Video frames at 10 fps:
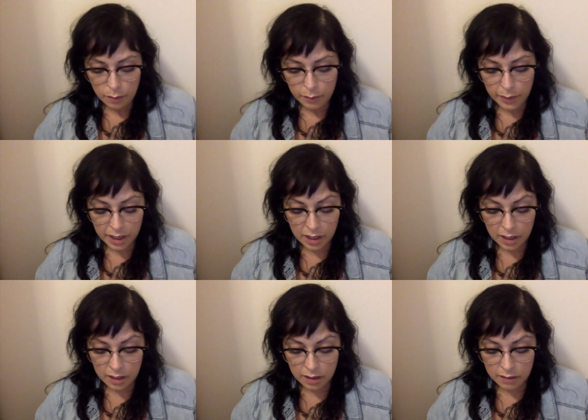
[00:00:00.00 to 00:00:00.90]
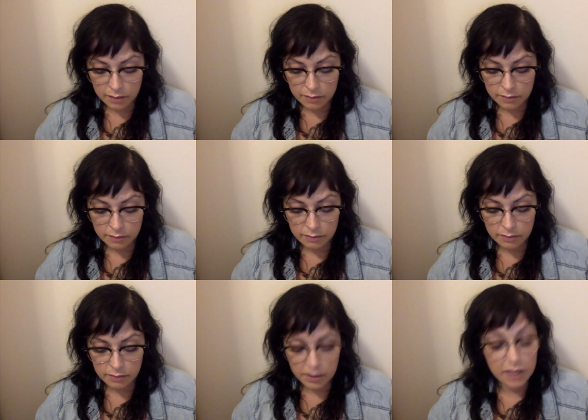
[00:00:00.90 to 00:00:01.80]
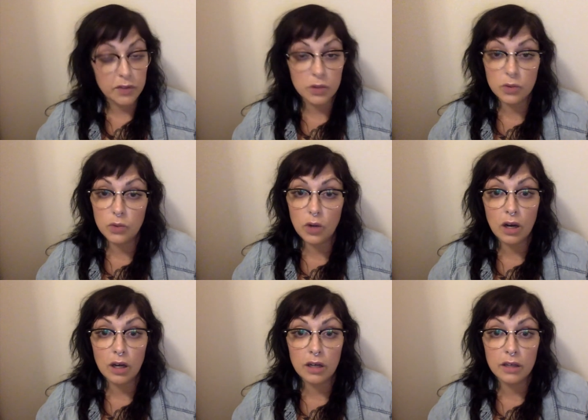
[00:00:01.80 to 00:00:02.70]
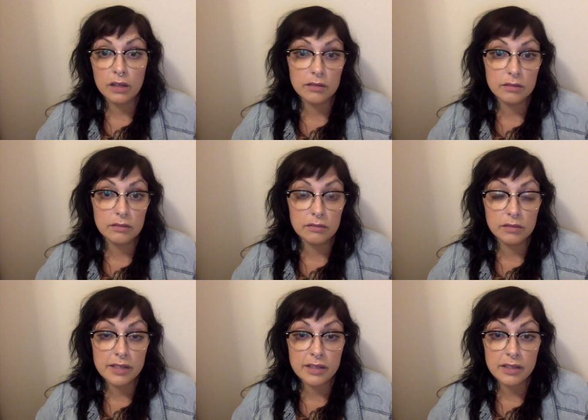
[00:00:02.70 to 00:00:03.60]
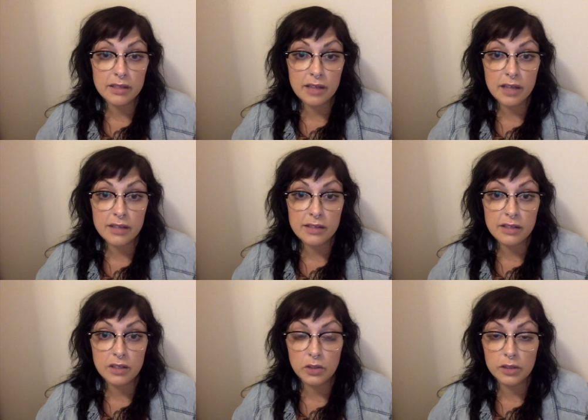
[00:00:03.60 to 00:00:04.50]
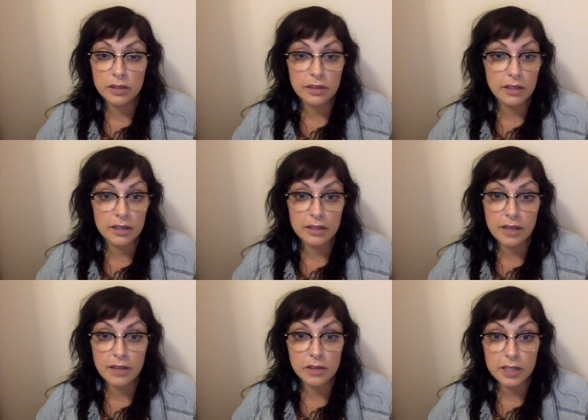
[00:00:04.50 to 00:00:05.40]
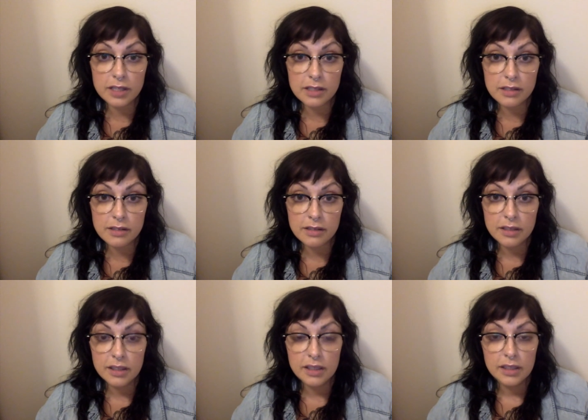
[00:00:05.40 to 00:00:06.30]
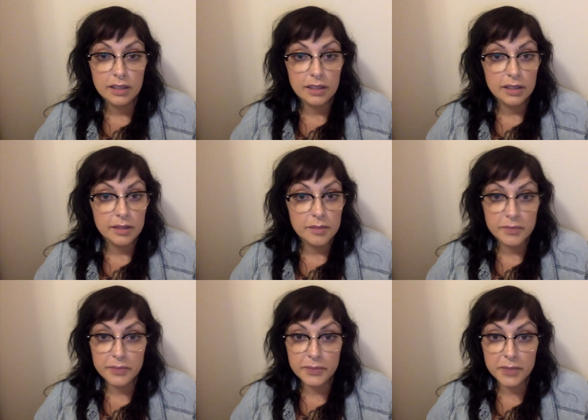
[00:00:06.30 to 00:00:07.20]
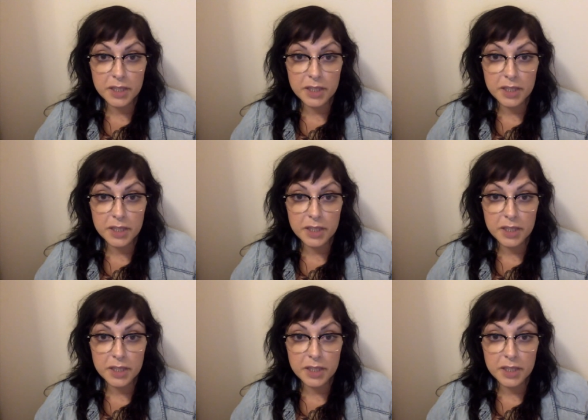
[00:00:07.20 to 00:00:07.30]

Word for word: But uh, if you are listening to us and you're in the, in the Netherlands, you